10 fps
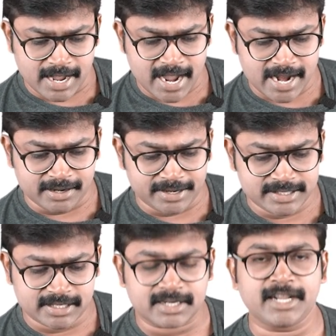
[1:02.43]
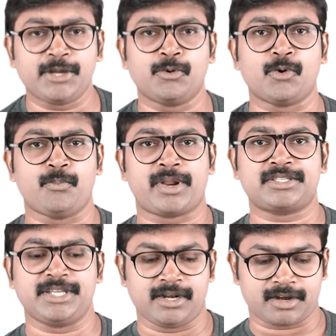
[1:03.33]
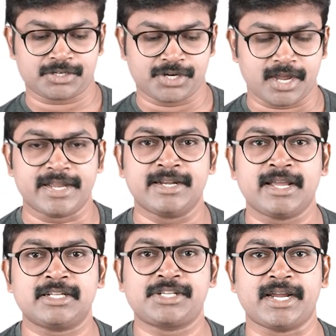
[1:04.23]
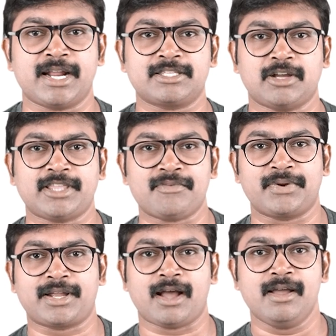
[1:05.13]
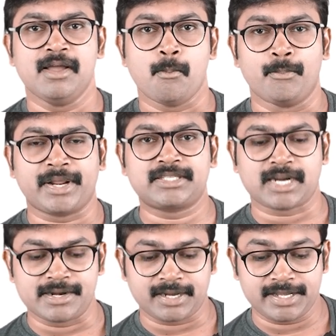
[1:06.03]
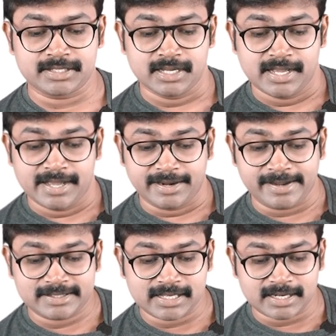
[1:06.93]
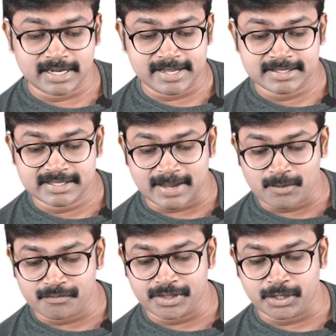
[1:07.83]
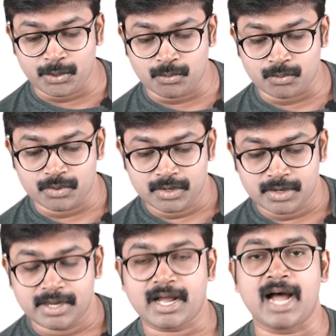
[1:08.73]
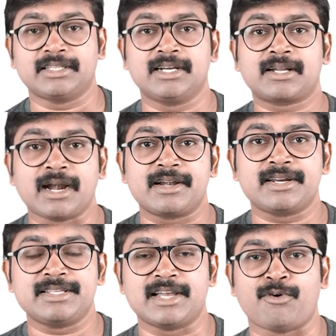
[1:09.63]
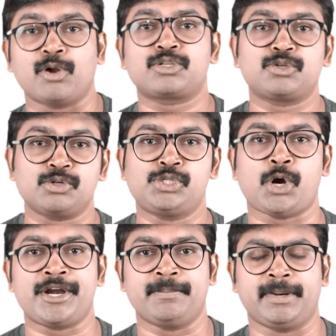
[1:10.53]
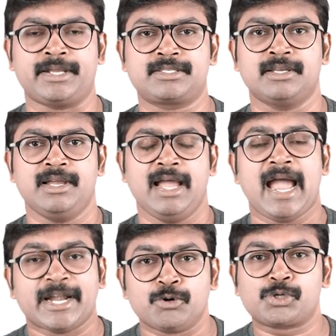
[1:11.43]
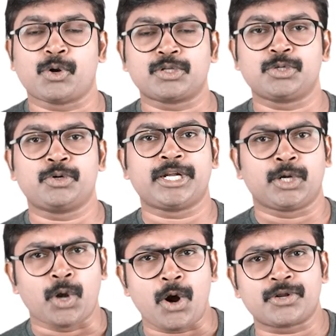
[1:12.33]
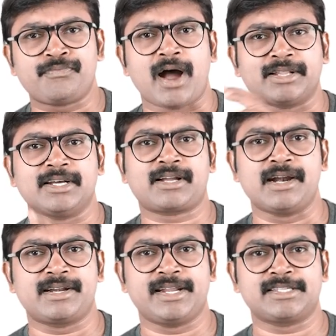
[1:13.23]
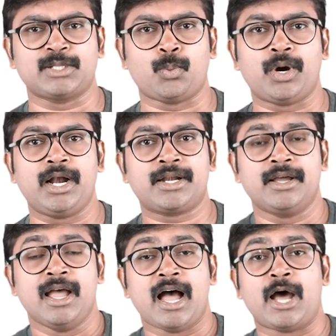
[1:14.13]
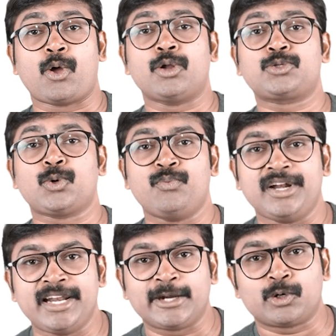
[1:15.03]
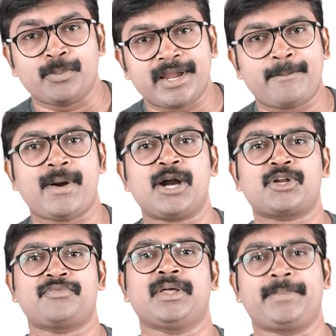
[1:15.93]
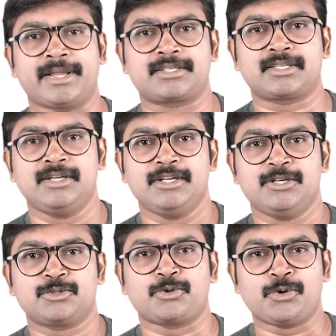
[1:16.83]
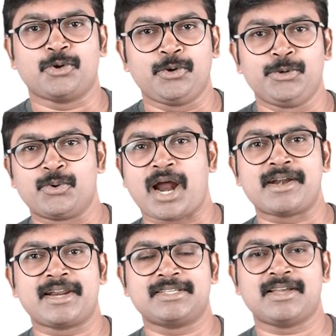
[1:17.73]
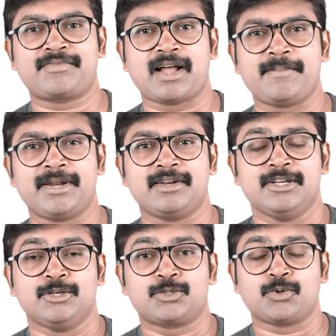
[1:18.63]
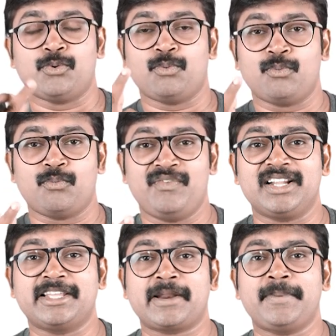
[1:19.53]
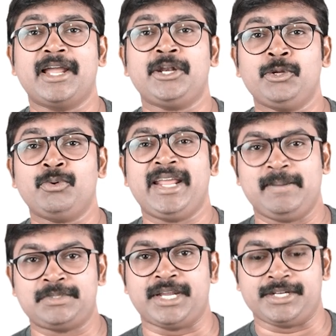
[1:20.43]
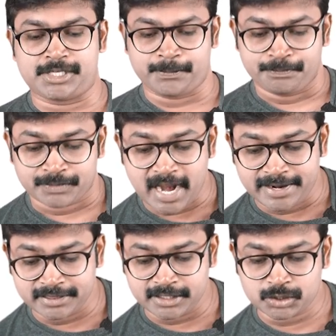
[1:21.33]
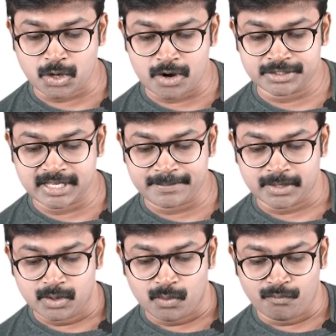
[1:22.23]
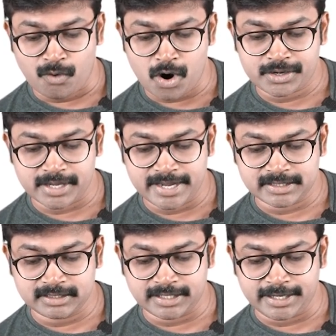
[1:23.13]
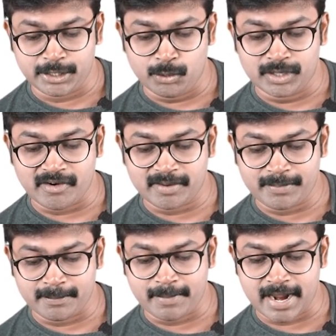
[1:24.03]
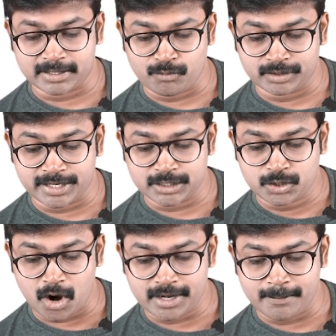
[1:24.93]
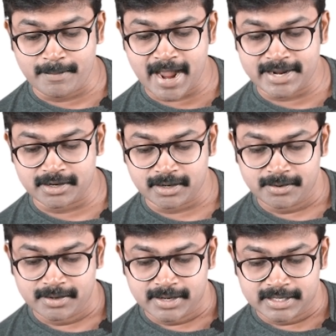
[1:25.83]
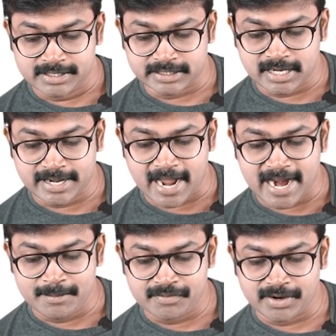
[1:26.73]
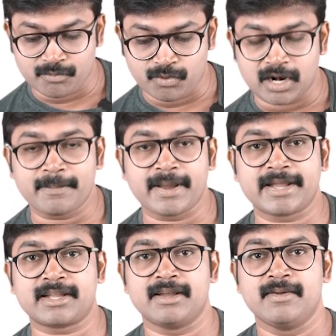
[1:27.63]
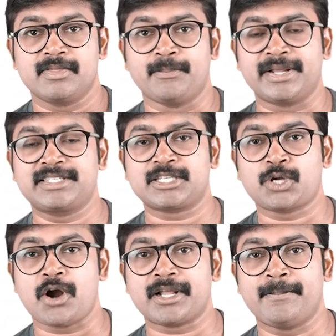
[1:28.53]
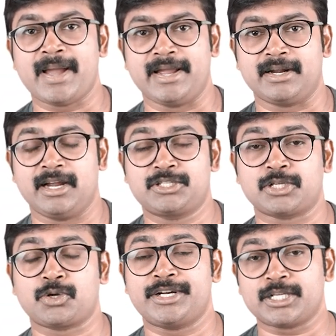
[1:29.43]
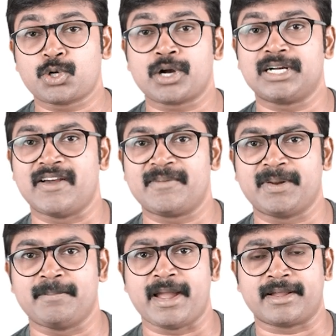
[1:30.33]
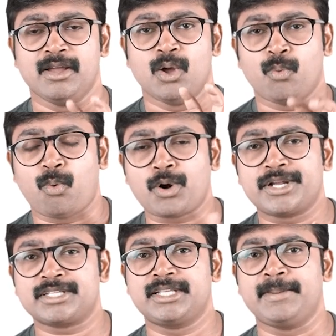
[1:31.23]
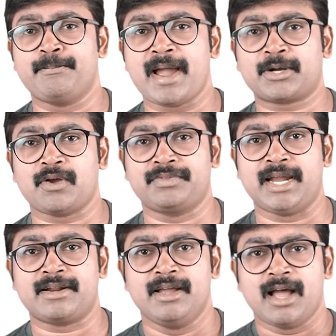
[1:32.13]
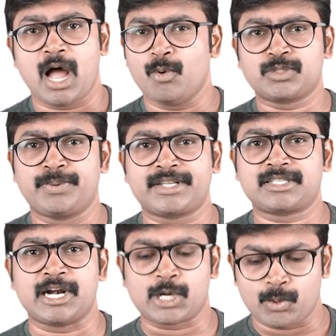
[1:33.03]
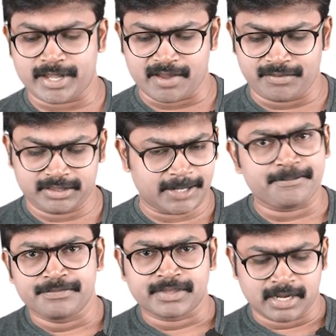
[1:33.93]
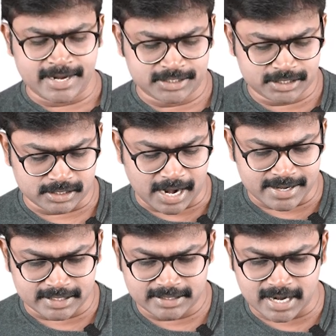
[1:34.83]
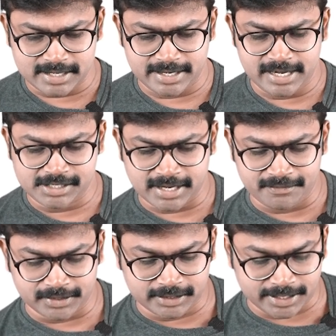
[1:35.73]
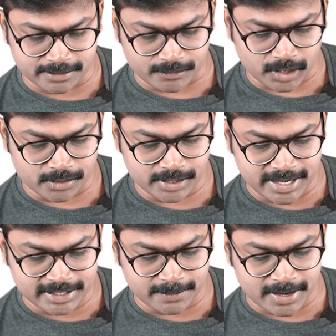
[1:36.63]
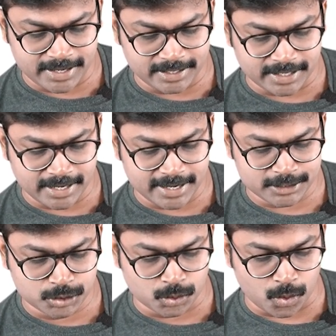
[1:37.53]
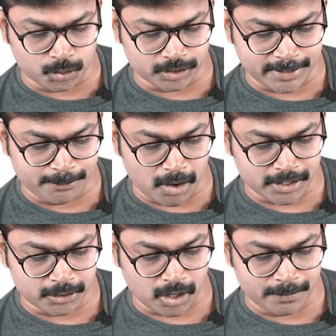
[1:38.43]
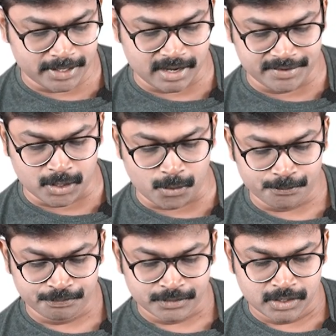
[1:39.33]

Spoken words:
And recently, you know, Brazil, Russia, India, China, South Africa, BRICS countries. Recently, some of the new other countries have also joined BRICS. And you should also know that a lot of other countries in the world are also willing to be a part of the BRICS. So, you know, new countries have come in. So, will there be a new name change? And in this concept, what is the new development bank? There has got a bank, just like IMF and World Bank. BRICS has got a bank. It has got a development bank. What is the impact of that? How is BRICS controlling everything? Let's understand each and everything detail by detail. Let's go to the important topic. Here we go.